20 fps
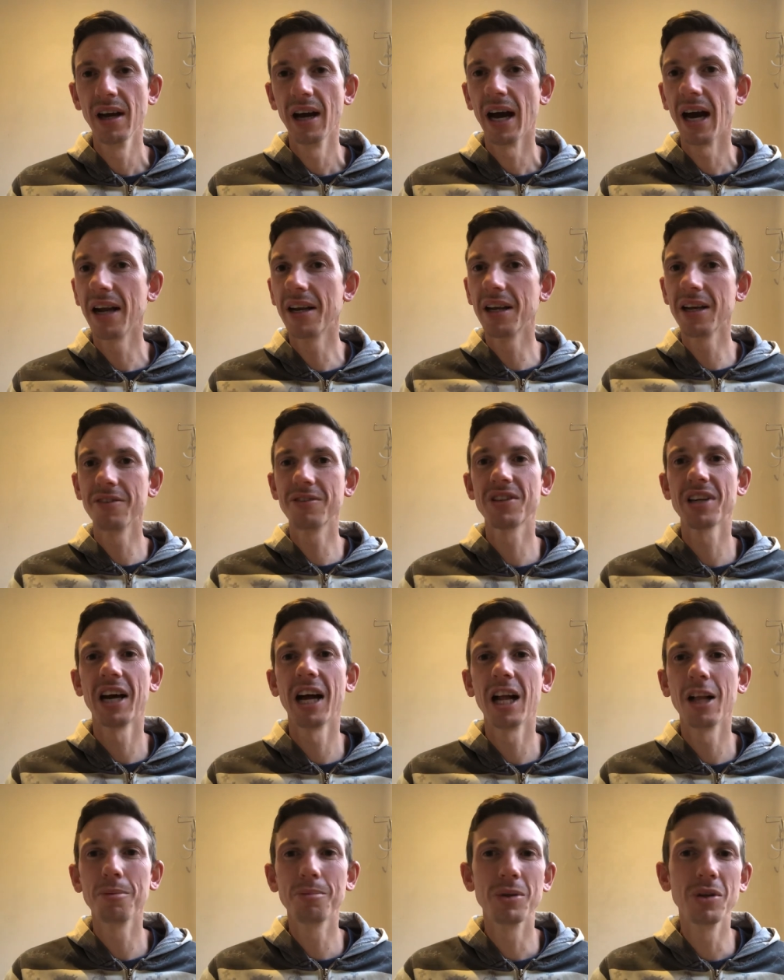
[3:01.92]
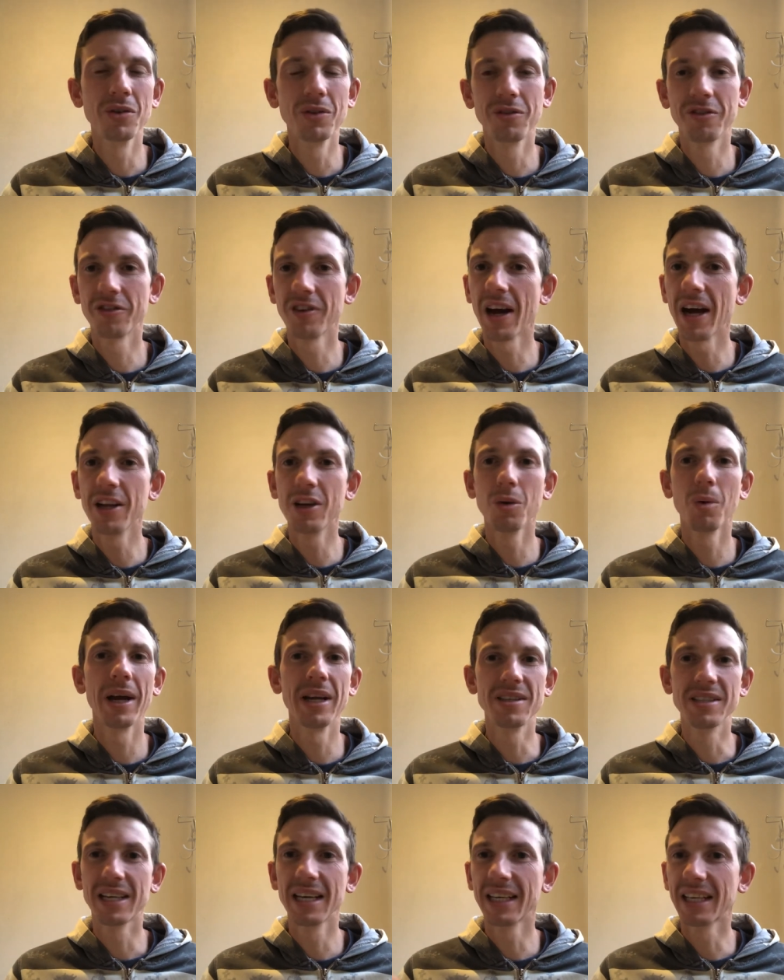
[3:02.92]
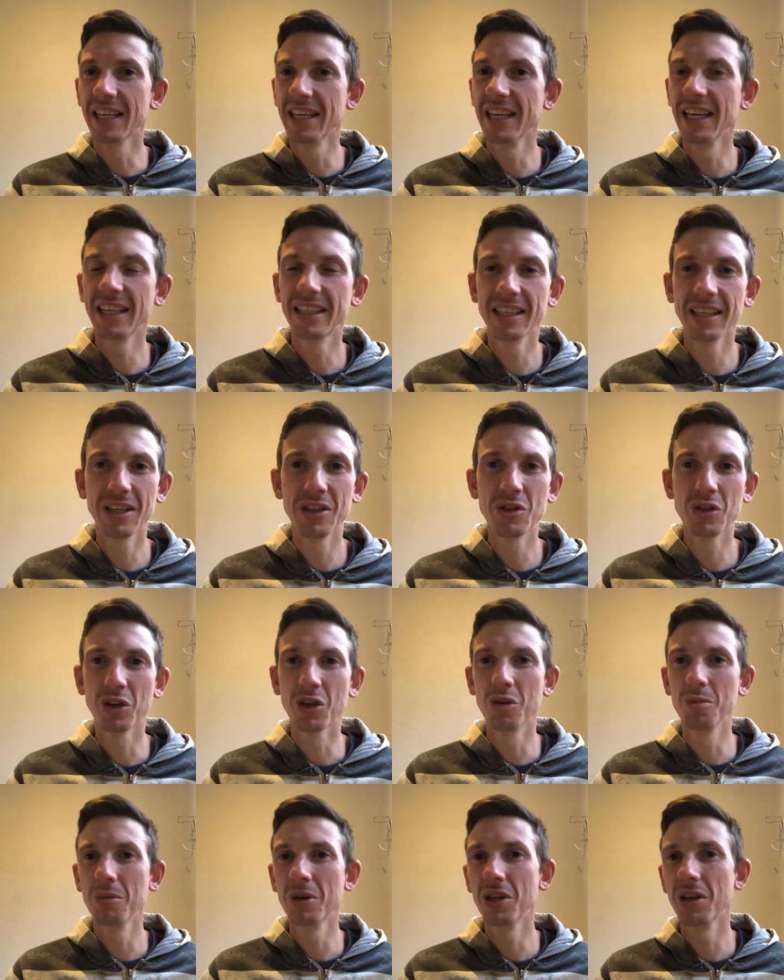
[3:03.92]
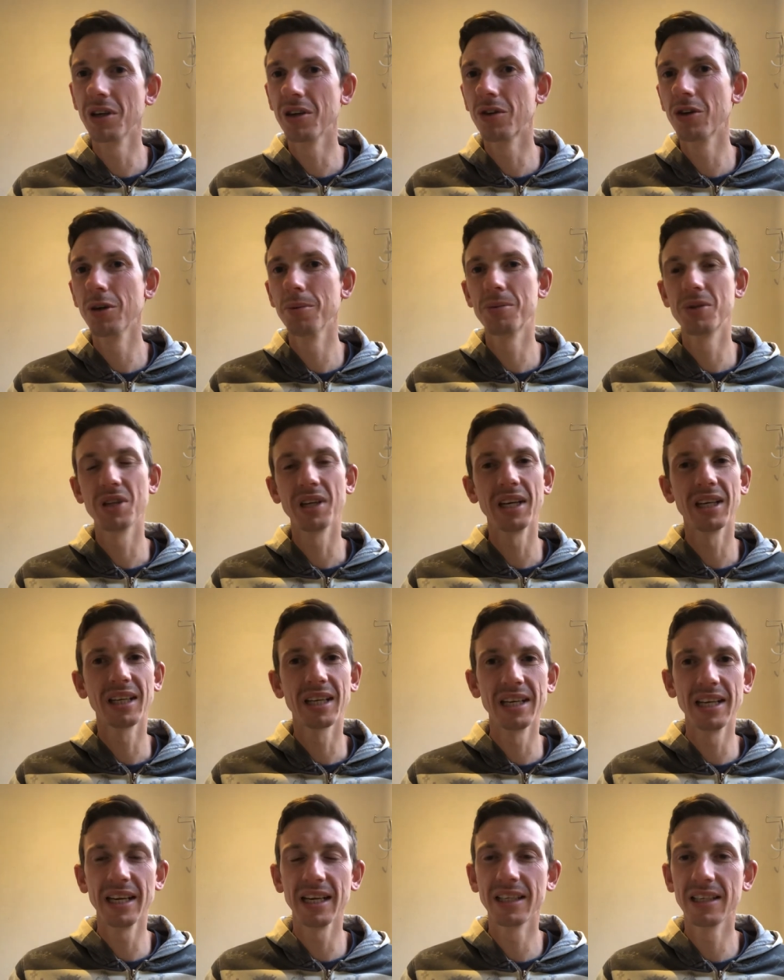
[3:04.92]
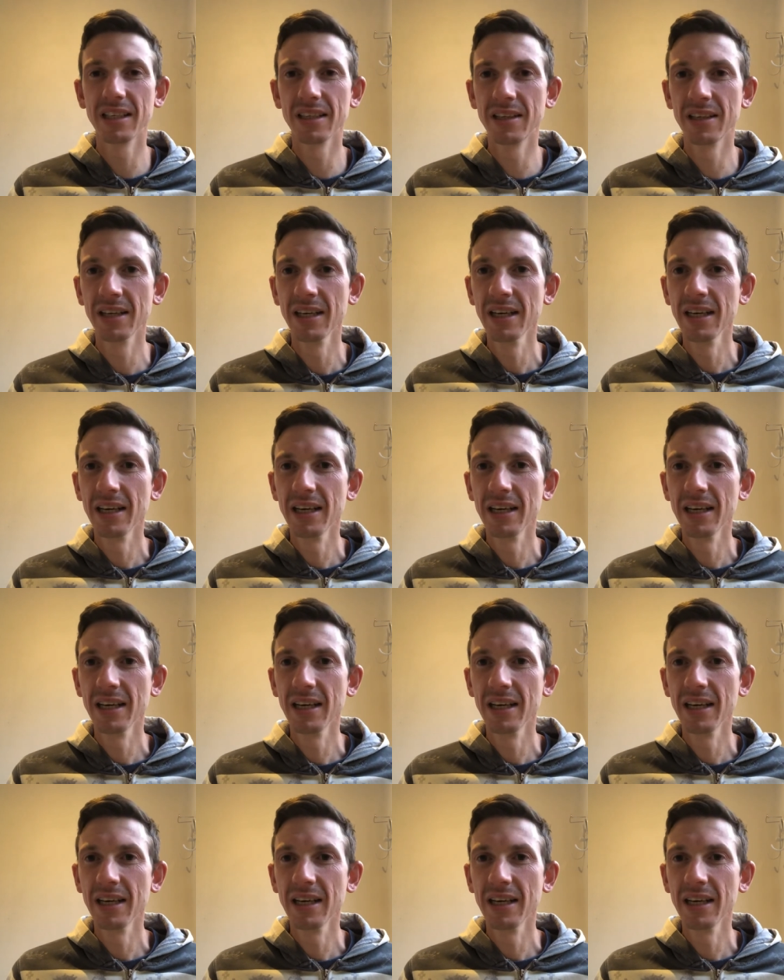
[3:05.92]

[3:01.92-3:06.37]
I'd love to help you find a way to get connected into a community group, to get connected